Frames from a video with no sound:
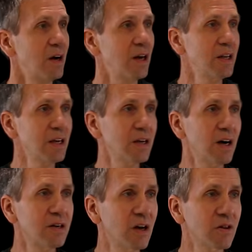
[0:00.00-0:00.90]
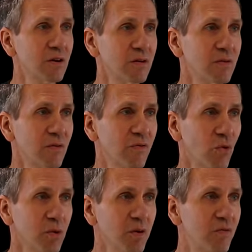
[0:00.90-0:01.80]
And then another
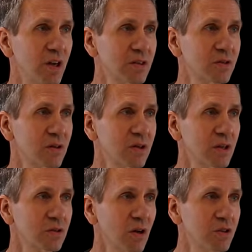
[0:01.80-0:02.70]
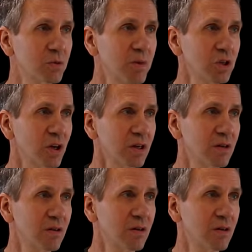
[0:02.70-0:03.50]
form of this is called smishing.